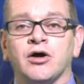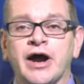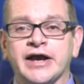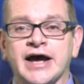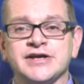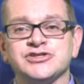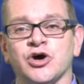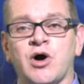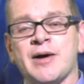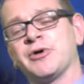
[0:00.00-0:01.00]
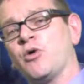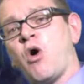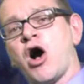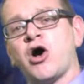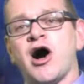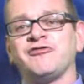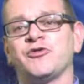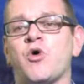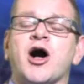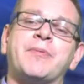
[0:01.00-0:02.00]
All right, guys. So I'm going to walk off
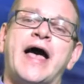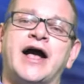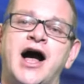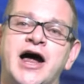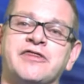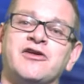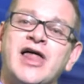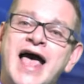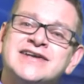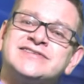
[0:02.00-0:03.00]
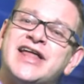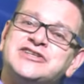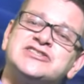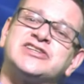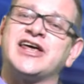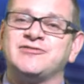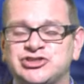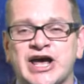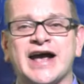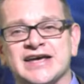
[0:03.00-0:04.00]
and walk back on. And the last legislative
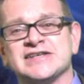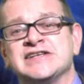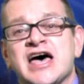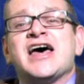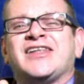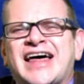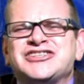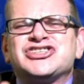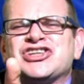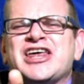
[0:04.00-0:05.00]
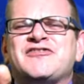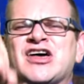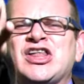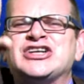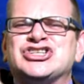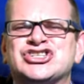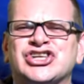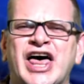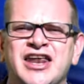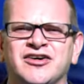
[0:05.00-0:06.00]
check is legislative on
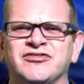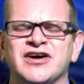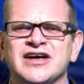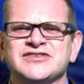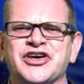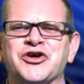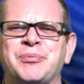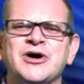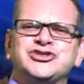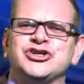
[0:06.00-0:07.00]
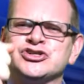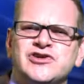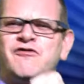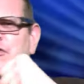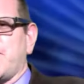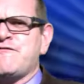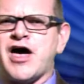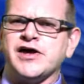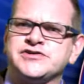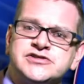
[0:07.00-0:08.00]
legislative. It's like you're punching yourself in the
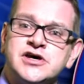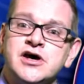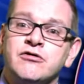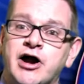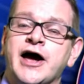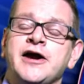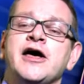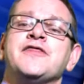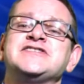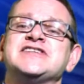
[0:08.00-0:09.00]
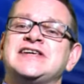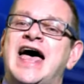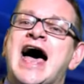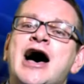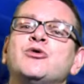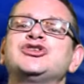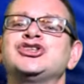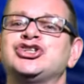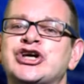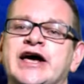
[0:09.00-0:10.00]
face, right? This is
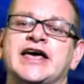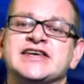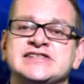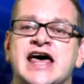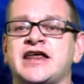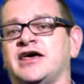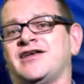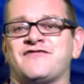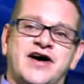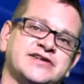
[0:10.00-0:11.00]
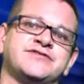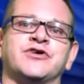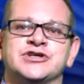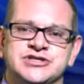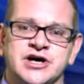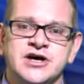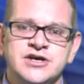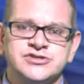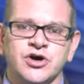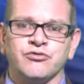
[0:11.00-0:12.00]
House checking Senate and vice versa.
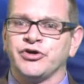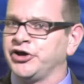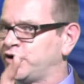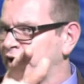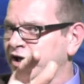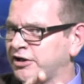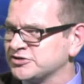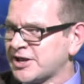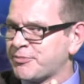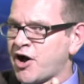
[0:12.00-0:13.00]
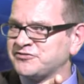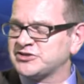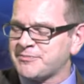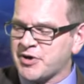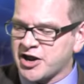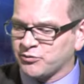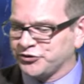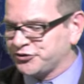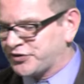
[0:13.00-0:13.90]
So, really quick, step off, step on, and we'll